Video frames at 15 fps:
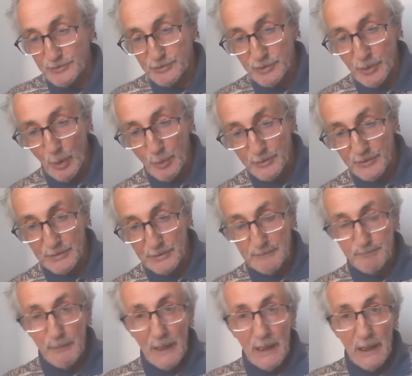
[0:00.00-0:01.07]
chosen?
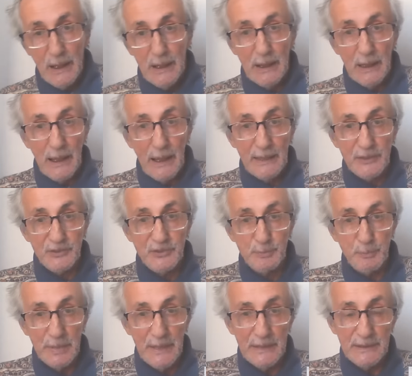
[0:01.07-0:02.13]
I
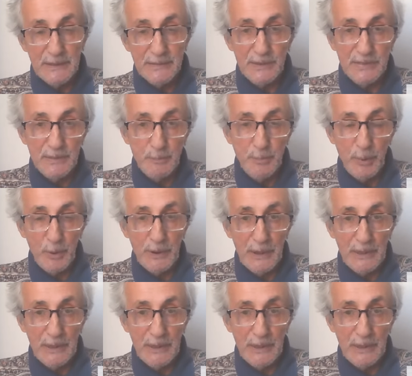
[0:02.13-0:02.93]
explain it in the book